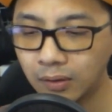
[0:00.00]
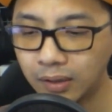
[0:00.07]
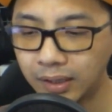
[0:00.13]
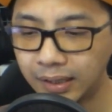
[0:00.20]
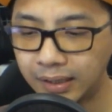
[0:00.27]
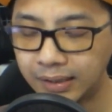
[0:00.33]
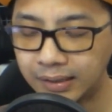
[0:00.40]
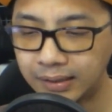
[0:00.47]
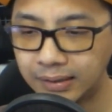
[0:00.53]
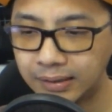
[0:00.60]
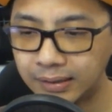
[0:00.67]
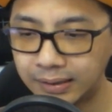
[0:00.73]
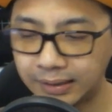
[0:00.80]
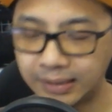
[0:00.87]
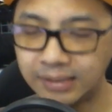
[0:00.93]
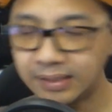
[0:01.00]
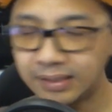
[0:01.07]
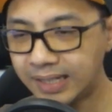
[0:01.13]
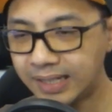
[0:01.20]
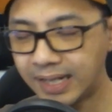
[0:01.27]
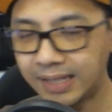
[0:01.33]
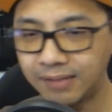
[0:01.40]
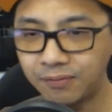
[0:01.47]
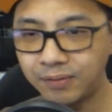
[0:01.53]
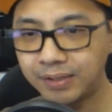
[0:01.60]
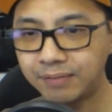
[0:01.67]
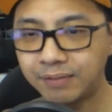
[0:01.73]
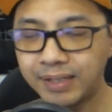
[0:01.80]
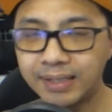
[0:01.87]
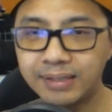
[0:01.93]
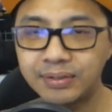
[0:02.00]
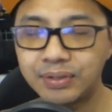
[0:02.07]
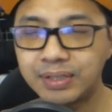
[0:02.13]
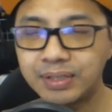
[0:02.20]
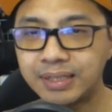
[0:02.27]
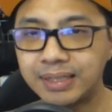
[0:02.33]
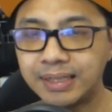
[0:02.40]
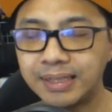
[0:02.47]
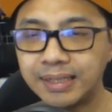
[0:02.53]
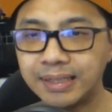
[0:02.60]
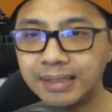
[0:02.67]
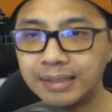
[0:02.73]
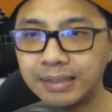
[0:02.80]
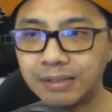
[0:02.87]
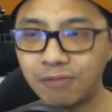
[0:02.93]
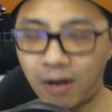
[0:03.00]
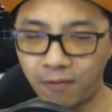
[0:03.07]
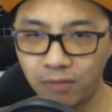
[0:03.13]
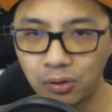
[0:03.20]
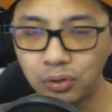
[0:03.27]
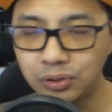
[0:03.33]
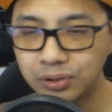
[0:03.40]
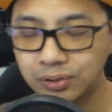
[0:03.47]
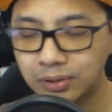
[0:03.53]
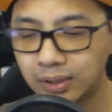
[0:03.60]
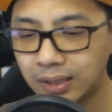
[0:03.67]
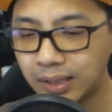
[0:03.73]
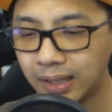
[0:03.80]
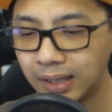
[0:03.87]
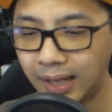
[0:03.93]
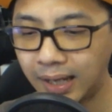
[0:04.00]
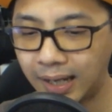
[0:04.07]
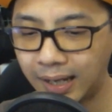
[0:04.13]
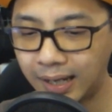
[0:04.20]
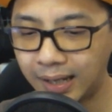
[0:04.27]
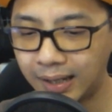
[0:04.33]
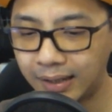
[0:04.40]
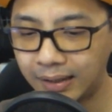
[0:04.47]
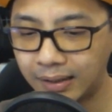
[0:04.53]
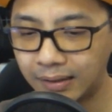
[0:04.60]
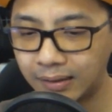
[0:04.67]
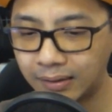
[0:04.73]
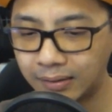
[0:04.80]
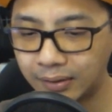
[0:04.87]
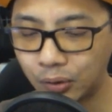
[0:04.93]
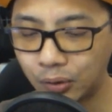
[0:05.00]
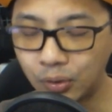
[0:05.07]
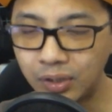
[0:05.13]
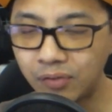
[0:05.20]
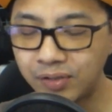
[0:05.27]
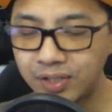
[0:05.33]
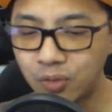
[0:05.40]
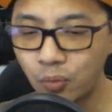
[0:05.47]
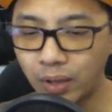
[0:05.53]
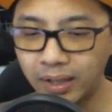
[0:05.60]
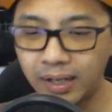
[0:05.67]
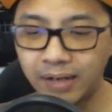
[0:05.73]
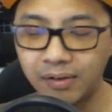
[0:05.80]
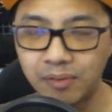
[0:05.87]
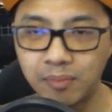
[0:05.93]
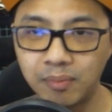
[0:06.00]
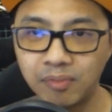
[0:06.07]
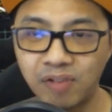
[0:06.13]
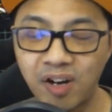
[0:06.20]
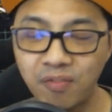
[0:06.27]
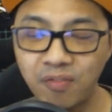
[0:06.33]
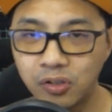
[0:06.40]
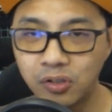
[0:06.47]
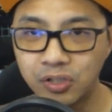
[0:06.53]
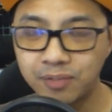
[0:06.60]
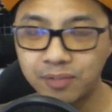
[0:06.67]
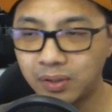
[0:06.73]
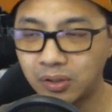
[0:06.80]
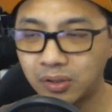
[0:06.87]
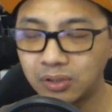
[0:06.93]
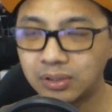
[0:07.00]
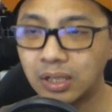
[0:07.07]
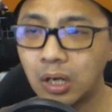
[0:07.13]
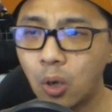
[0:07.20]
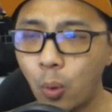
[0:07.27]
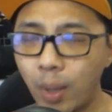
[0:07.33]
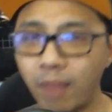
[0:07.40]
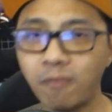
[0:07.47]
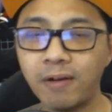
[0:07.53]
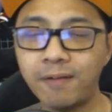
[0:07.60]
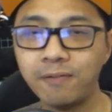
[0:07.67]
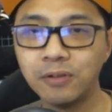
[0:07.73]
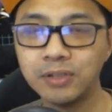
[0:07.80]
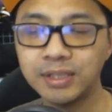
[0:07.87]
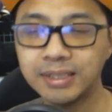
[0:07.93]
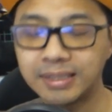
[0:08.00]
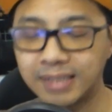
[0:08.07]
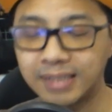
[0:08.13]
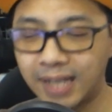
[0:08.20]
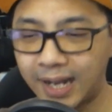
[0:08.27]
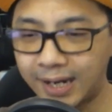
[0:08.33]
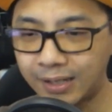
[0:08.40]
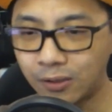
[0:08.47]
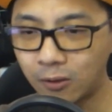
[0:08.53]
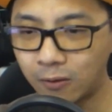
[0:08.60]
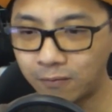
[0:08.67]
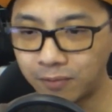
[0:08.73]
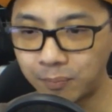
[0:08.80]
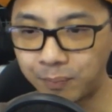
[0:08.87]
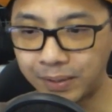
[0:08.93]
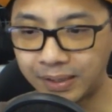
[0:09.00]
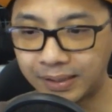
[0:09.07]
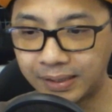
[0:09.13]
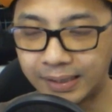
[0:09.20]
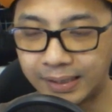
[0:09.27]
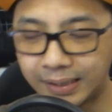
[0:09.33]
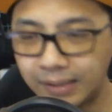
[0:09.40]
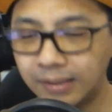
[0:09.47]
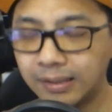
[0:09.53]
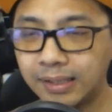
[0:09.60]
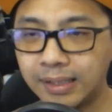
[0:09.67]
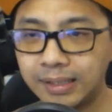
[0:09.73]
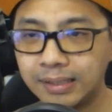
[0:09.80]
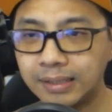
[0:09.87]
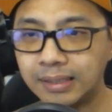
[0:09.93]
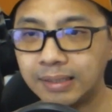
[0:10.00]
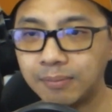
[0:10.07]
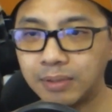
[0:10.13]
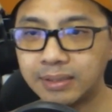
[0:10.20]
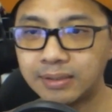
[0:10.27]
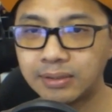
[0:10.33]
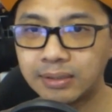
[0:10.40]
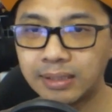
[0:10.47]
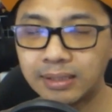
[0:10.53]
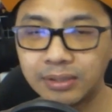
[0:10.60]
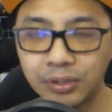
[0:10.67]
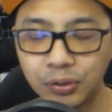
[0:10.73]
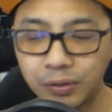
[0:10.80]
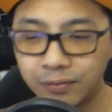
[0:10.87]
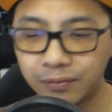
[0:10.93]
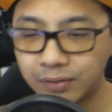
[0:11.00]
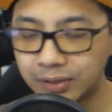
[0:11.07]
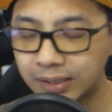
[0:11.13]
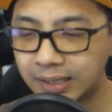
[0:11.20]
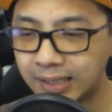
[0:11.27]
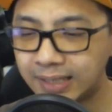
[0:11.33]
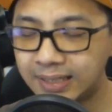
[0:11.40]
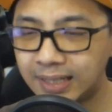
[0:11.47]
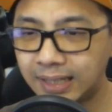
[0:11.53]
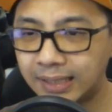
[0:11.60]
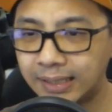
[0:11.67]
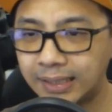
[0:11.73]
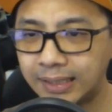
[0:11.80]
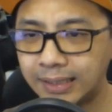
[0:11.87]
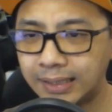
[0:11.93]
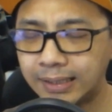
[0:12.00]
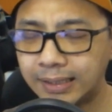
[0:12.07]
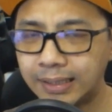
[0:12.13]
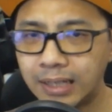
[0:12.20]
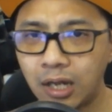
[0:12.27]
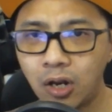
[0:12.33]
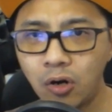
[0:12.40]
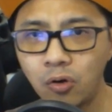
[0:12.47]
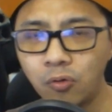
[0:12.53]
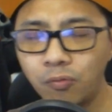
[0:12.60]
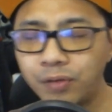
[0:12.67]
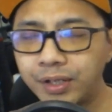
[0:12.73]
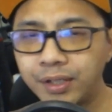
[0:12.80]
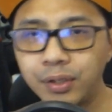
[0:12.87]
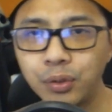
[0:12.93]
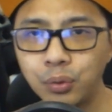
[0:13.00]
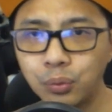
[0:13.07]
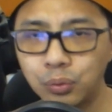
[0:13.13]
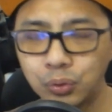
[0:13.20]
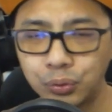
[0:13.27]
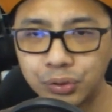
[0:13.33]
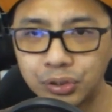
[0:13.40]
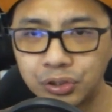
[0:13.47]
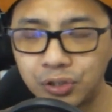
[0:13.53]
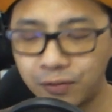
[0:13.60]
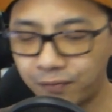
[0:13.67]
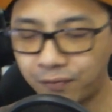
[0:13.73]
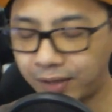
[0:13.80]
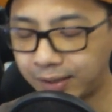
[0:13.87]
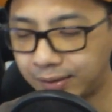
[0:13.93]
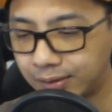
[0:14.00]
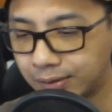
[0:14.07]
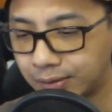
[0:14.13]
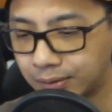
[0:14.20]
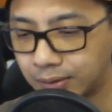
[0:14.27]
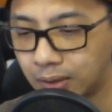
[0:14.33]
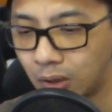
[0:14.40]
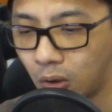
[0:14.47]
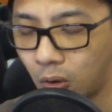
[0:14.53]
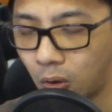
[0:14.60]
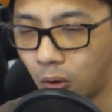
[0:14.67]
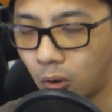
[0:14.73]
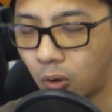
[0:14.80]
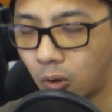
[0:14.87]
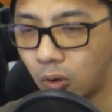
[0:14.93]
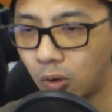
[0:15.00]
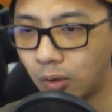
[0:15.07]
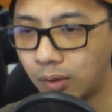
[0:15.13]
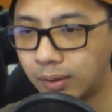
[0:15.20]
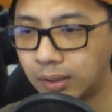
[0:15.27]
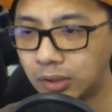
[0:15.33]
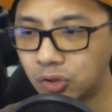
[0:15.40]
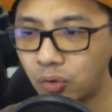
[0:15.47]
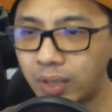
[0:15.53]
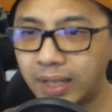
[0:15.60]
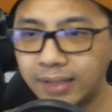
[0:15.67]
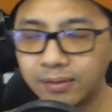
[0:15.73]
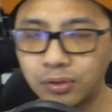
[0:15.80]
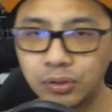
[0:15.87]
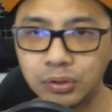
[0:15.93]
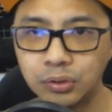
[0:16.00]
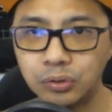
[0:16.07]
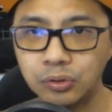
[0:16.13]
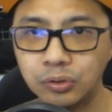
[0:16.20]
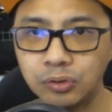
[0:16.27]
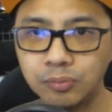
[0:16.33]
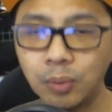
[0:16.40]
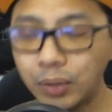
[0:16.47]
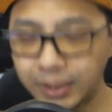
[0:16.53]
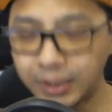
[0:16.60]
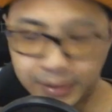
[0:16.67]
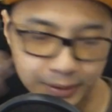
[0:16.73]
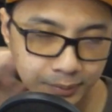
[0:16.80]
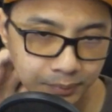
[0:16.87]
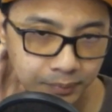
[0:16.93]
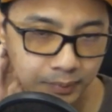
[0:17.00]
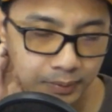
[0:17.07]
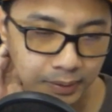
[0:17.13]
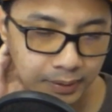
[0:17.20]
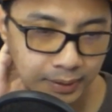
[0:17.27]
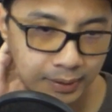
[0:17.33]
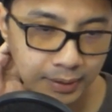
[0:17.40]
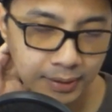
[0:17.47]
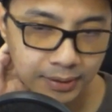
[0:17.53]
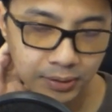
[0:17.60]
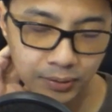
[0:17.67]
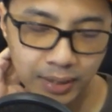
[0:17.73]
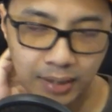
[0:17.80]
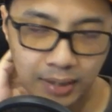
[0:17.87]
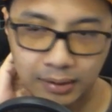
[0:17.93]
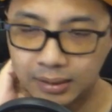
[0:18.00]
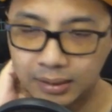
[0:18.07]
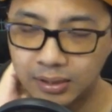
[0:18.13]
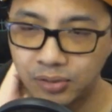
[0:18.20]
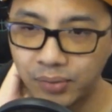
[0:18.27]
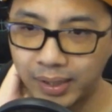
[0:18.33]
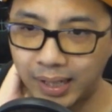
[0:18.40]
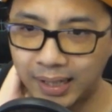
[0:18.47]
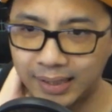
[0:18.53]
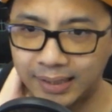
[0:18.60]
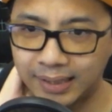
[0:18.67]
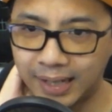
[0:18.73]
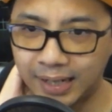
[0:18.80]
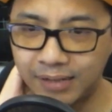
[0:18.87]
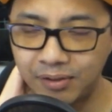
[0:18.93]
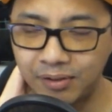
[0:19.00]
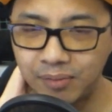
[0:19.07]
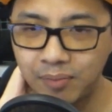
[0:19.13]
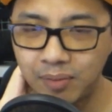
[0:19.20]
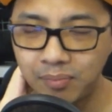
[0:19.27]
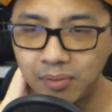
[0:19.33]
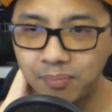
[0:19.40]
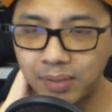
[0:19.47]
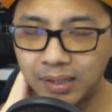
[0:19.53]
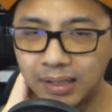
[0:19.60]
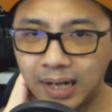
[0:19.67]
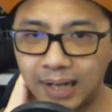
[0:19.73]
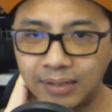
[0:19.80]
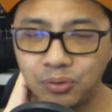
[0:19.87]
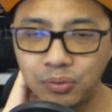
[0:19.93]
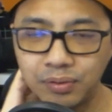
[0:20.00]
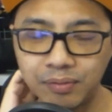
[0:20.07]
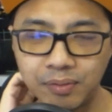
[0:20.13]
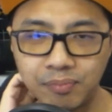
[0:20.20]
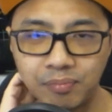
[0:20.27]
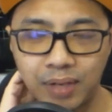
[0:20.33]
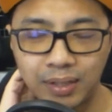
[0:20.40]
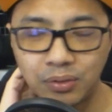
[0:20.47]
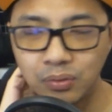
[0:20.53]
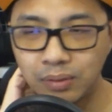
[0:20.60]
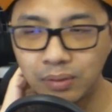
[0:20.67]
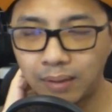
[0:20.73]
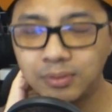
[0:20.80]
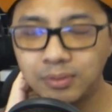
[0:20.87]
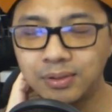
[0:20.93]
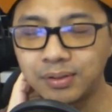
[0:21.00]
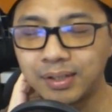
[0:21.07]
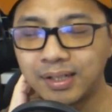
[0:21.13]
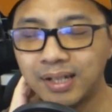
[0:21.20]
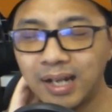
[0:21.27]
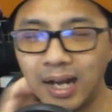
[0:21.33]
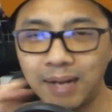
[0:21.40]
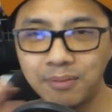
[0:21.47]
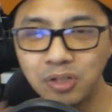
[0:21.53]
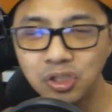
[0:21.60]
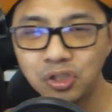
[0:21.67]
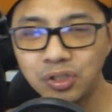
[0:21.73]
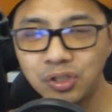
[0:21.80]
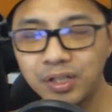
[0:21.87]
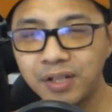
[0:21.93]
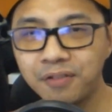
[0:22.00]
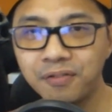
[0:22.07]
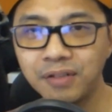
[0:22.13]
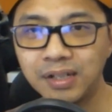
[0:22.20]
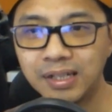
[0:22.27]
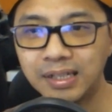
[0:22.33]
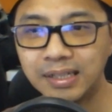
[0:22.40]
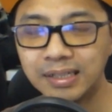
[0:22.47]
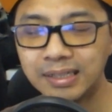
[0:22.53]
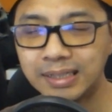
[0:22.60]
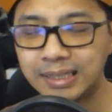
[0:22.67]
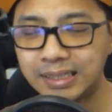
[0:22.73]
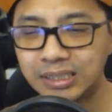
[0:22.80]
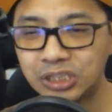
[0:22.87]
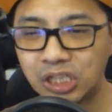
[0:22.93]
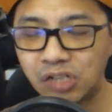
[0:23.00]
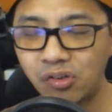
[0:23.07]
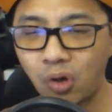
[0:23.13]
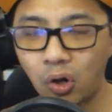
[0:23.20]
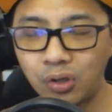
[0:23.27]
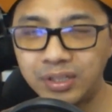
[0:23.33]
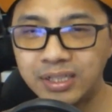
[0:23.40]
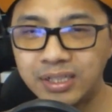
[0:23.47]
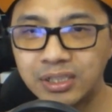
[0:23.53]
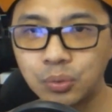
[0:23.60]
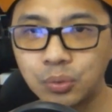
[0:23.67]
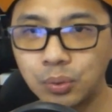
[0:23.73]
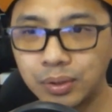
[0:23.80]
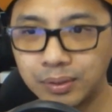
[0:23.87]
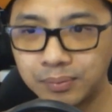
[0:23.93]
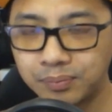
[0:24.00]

Near the end, we get to see the Rathalos, and the only reason why I remember Rathalos is because, well, Rathalos is kind of a big deal in the Monster Hunter universe. He's like the Ryu to the Street Fighter, or Twilight to ponies. So yeah, that's why I can remember, but I'm not sure if the general audience would